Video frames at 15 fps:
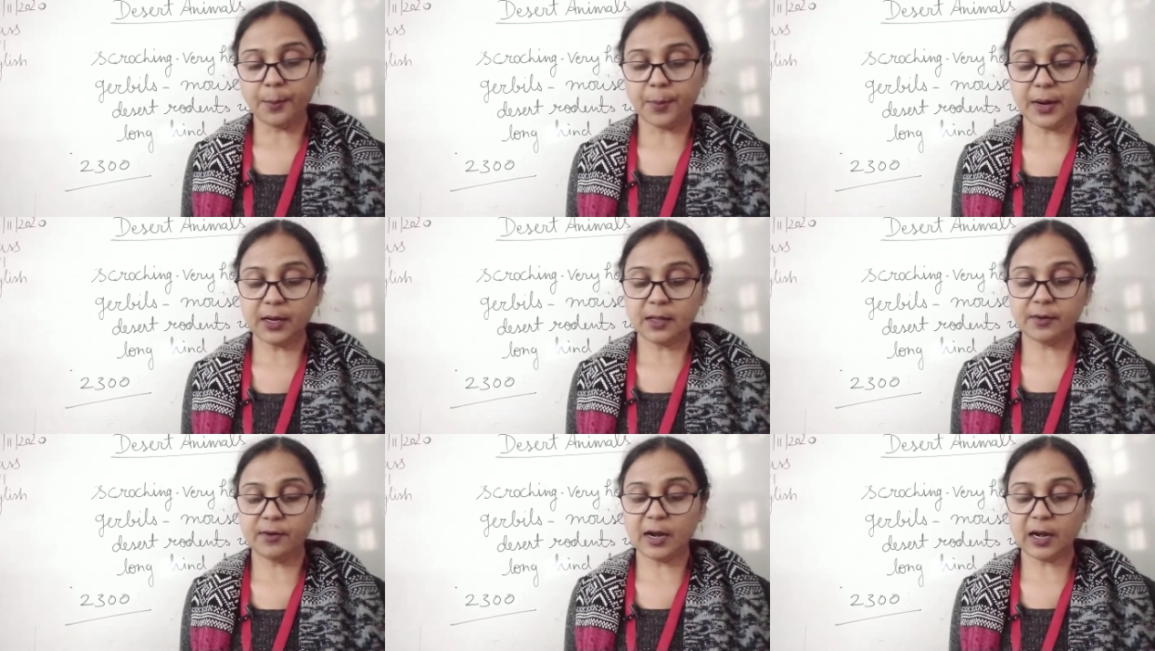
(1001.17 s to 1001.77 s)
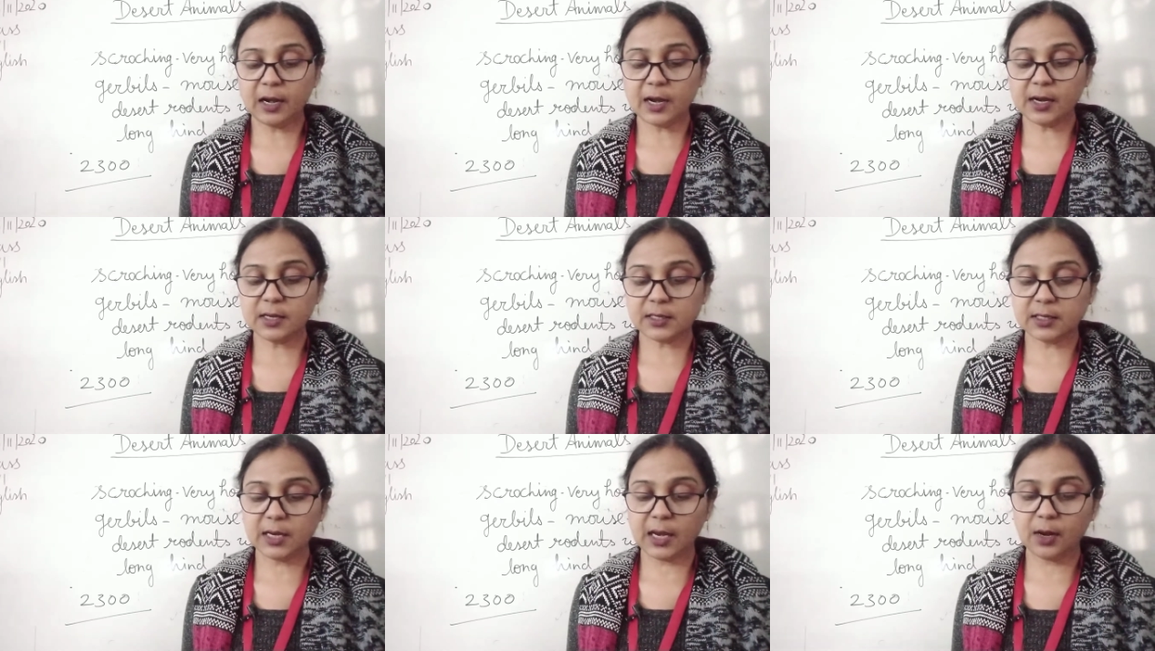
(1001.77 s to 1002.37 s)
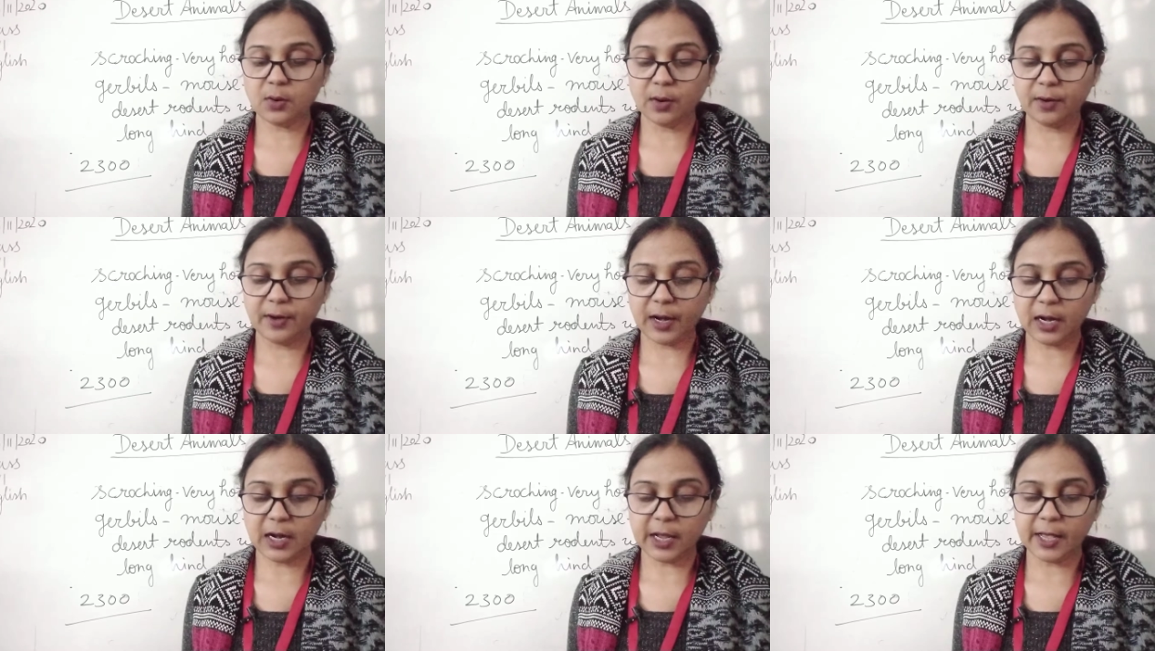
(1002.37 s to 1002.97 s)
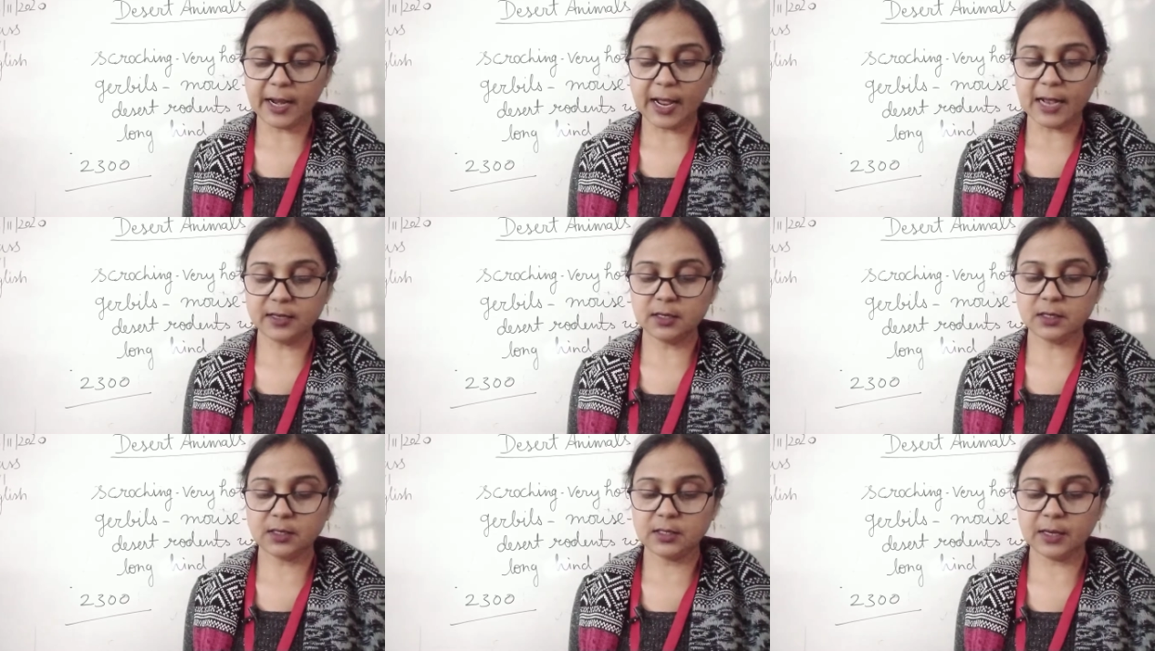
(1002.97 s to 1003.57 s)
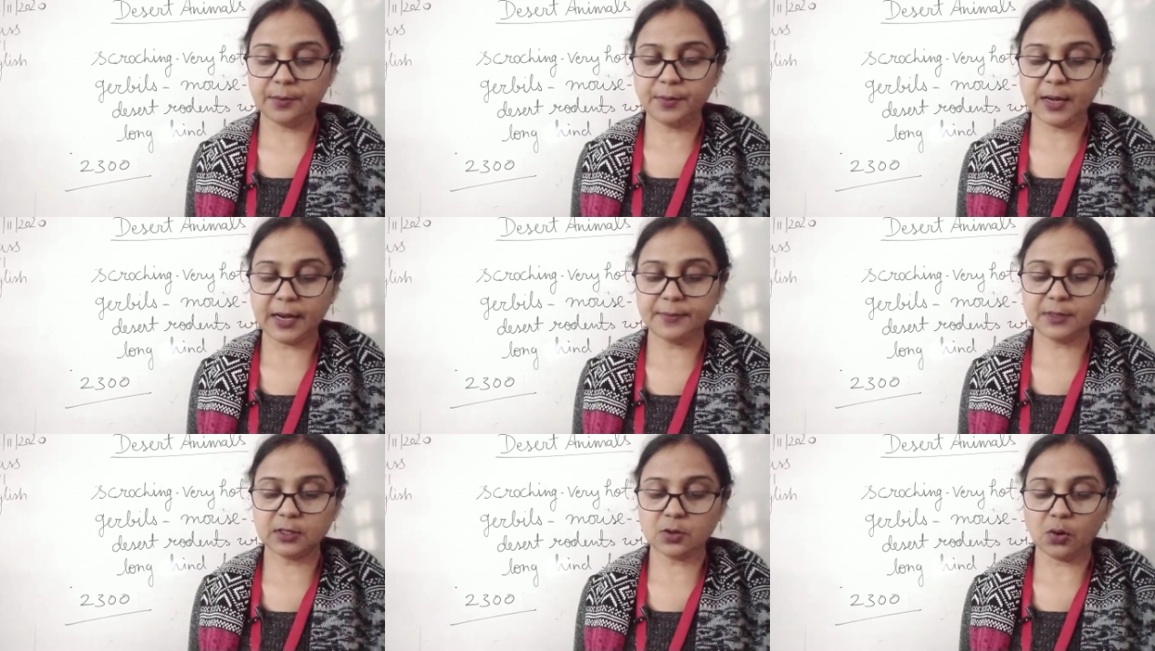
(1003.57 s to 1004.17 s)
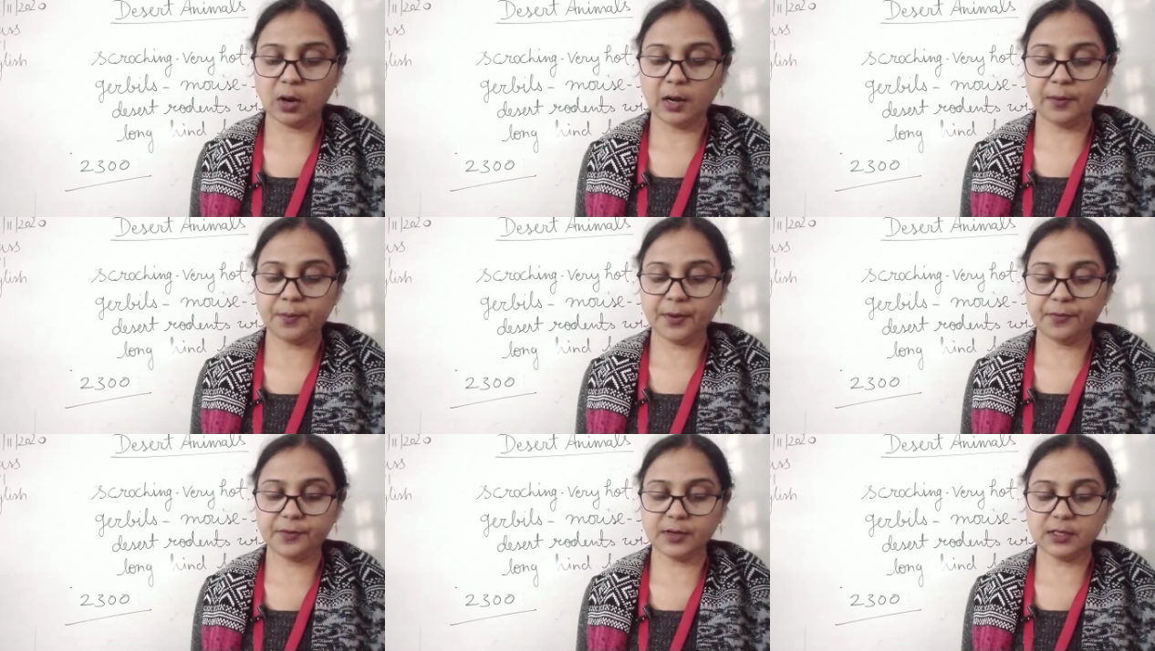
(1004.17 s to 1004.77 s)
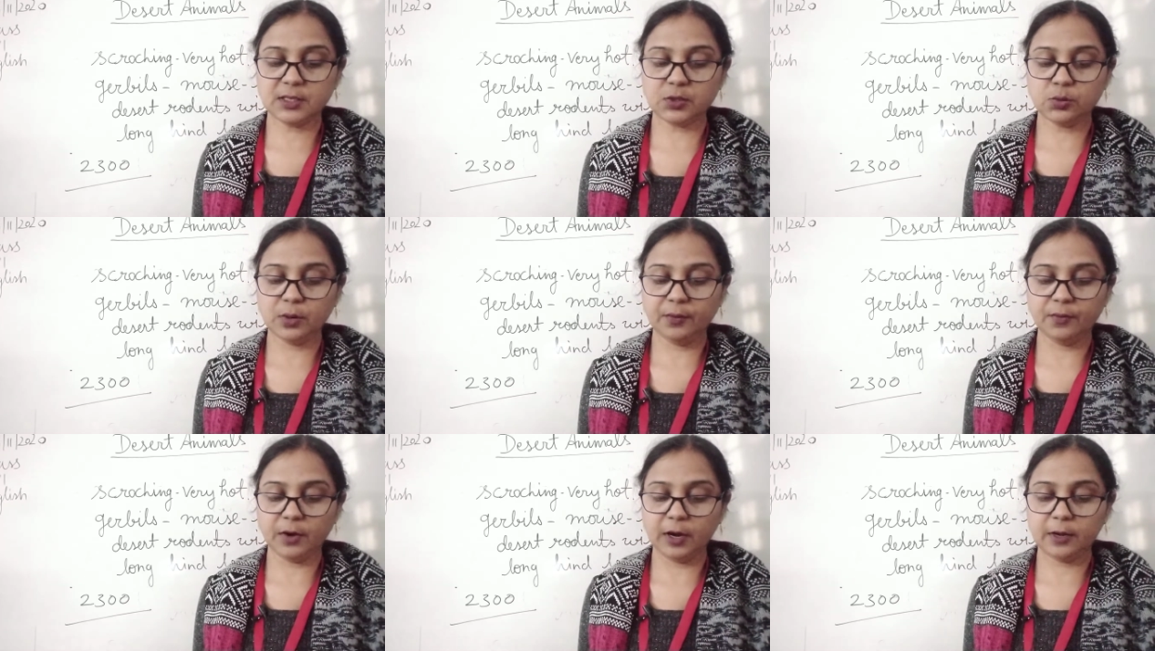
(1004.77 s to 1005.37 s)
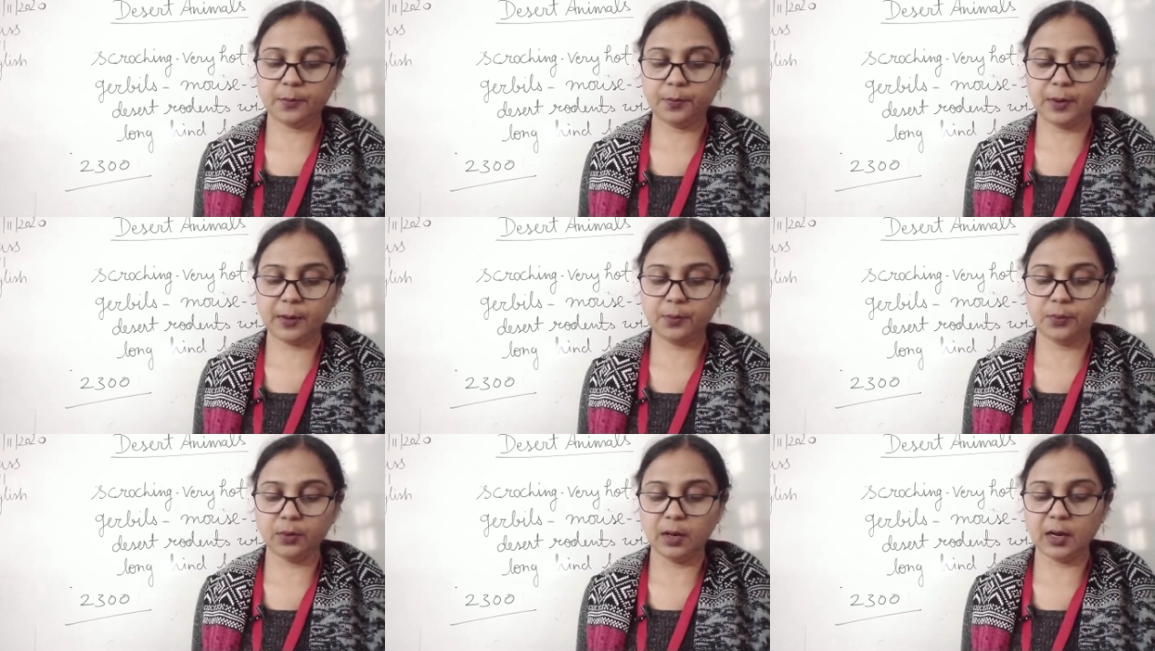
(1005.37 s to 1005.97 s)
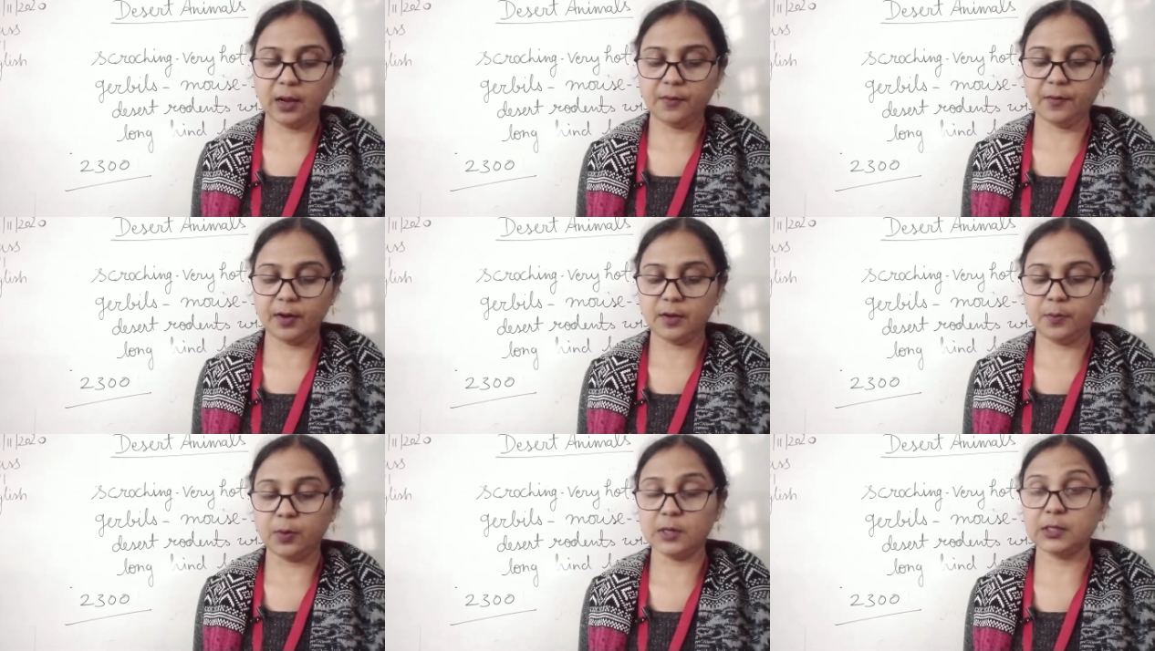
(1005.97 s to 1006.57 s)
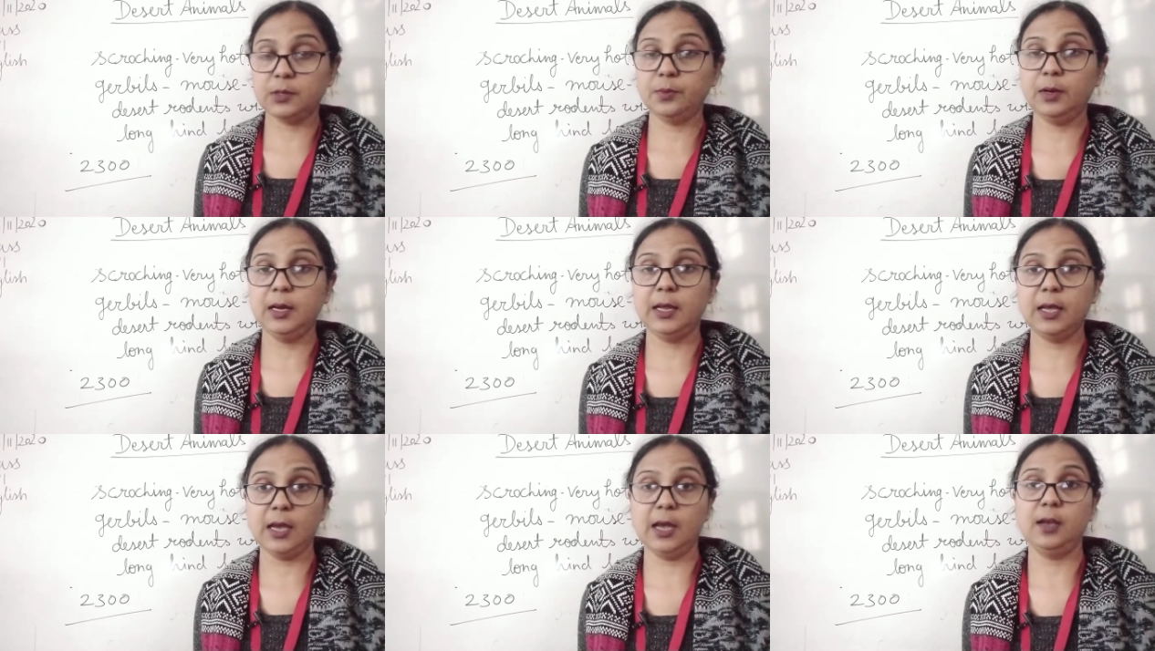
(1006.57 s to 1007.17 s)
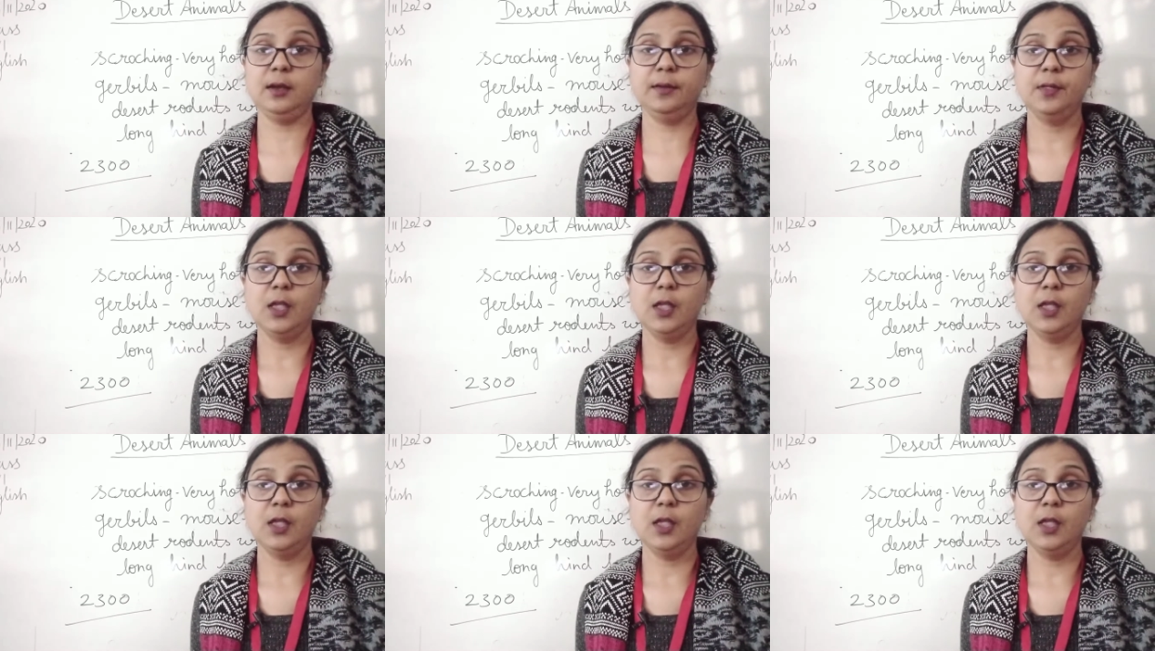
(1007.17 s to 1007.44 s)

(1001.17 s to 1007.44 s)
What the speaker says: But the rattler snake, or rattler as it's sometimes called, prefers to avoid people if it possibly can.